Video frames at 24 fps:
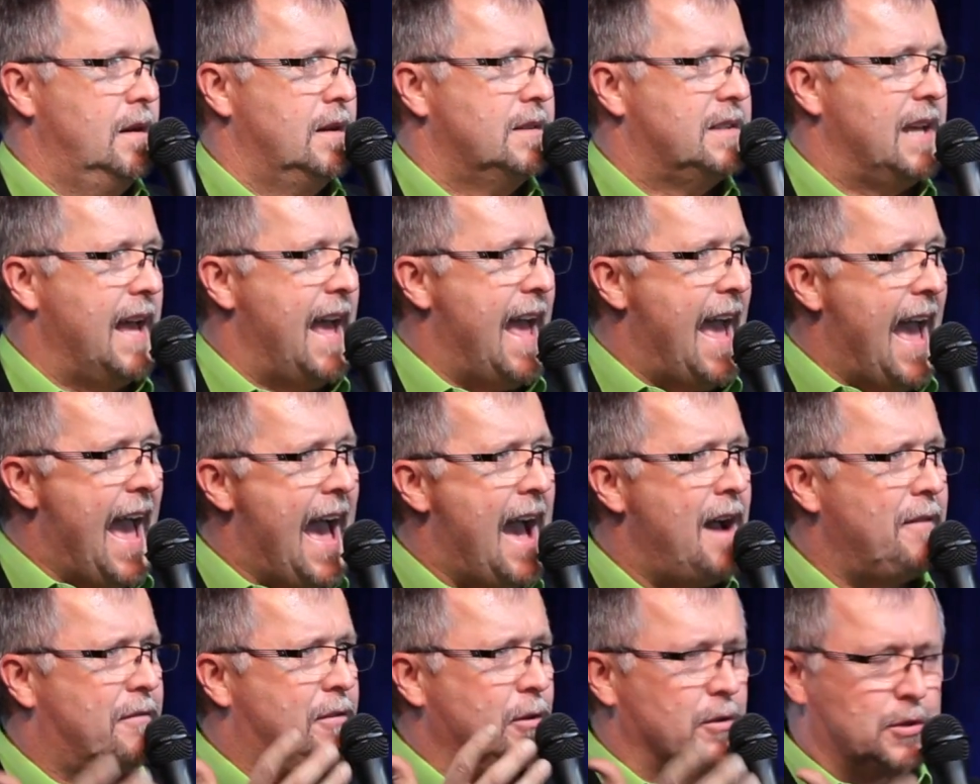to
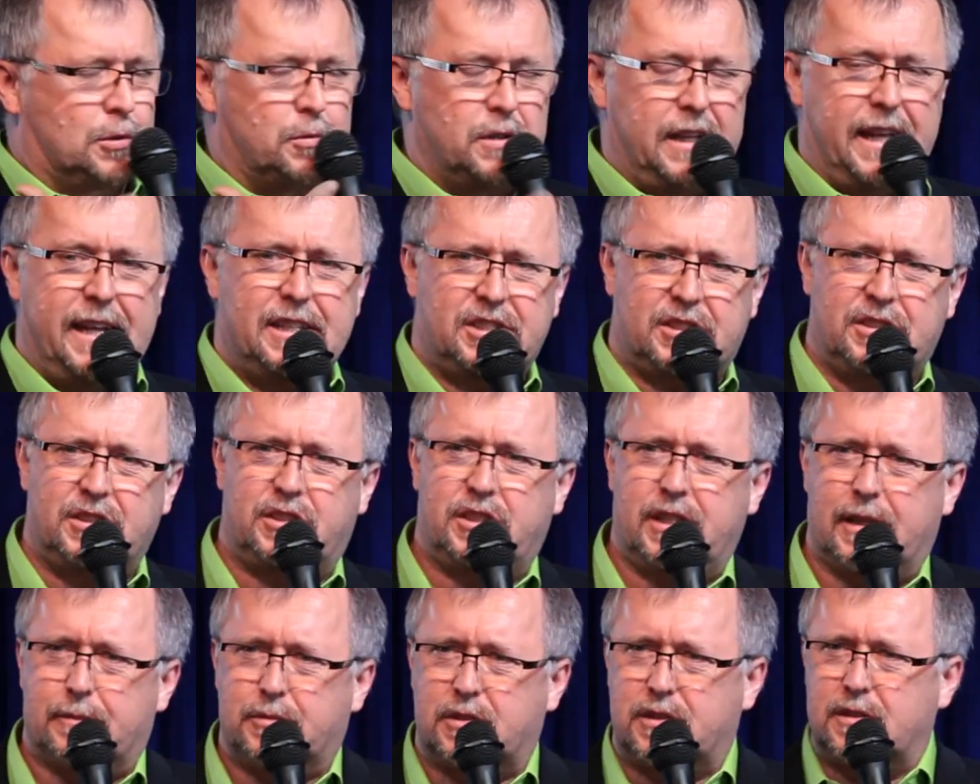have those
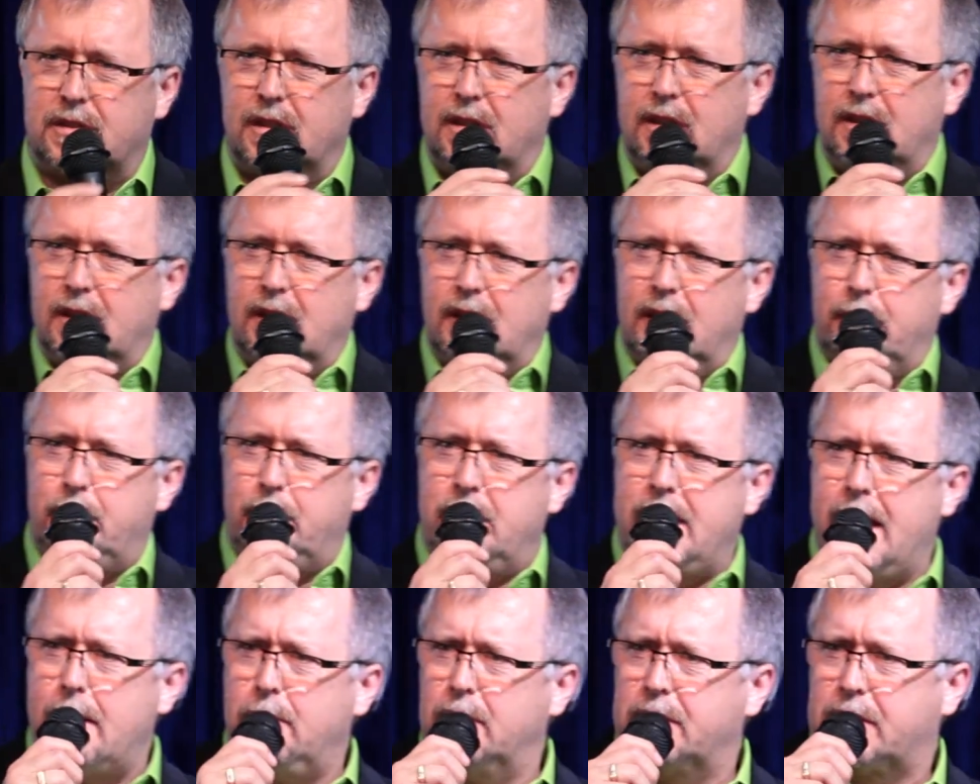relationships?
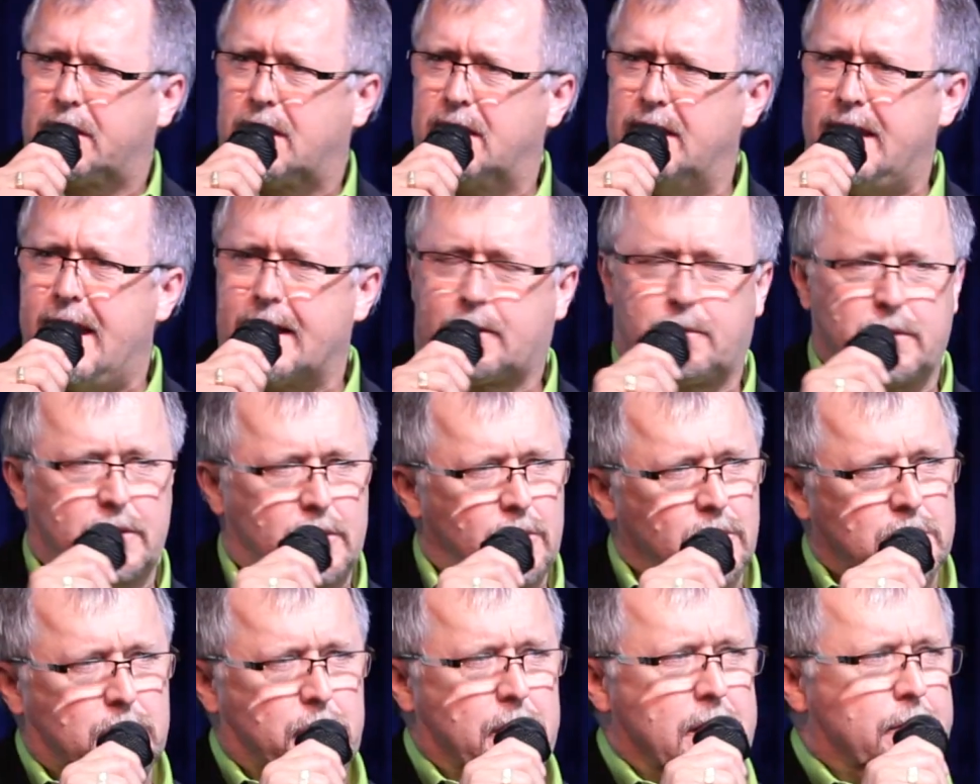Be able to connect with
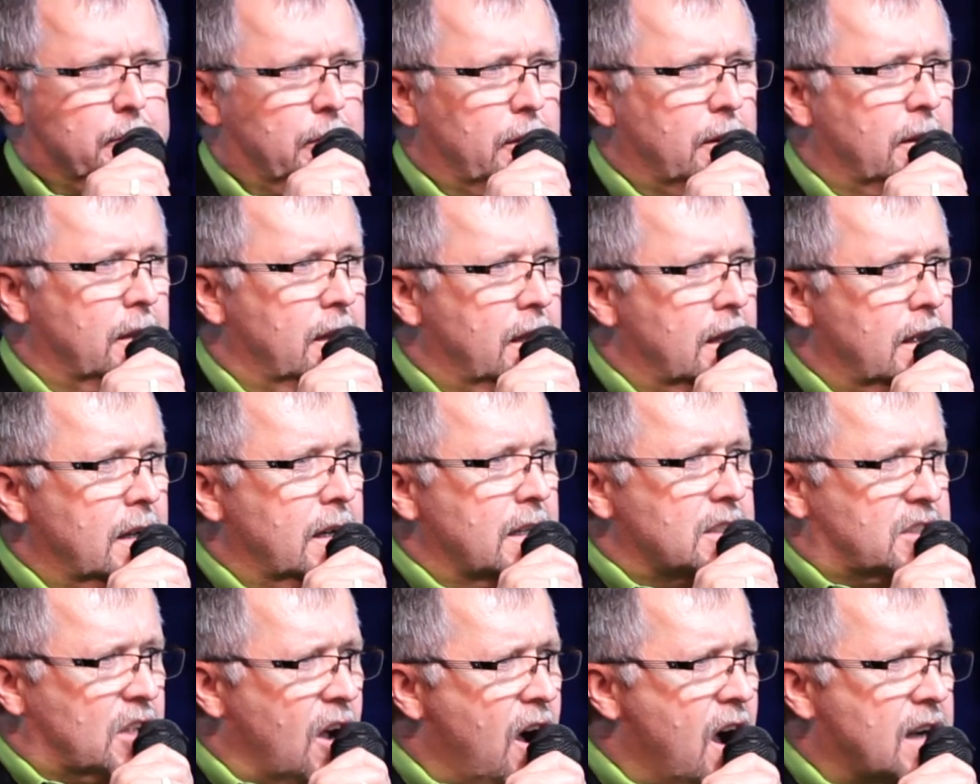those people.
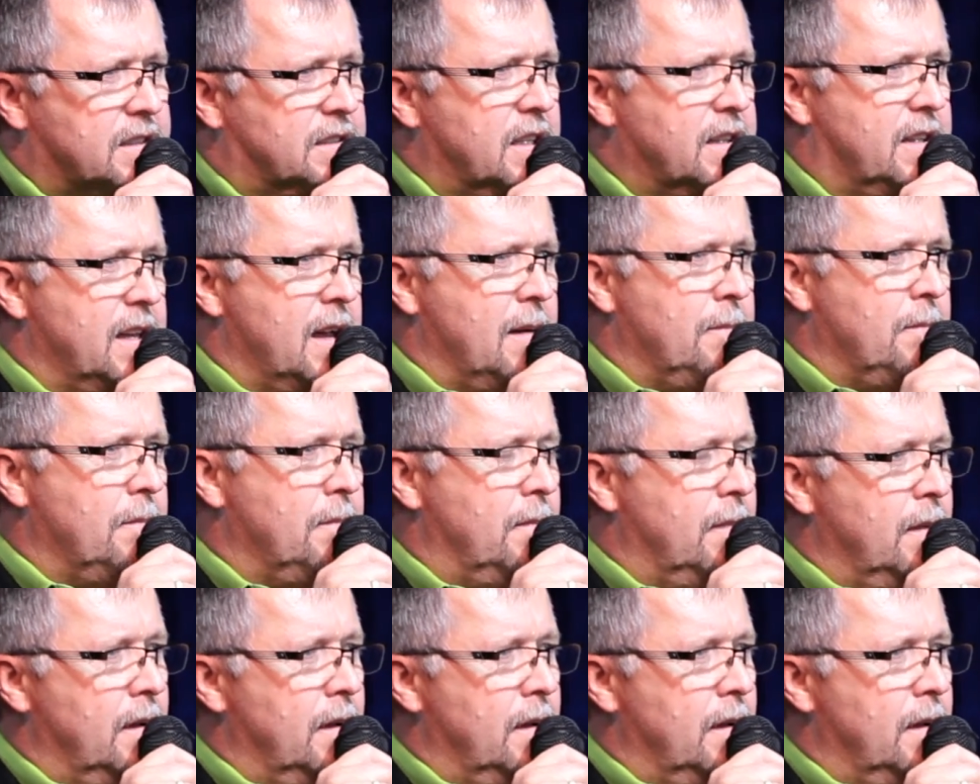Talk to them.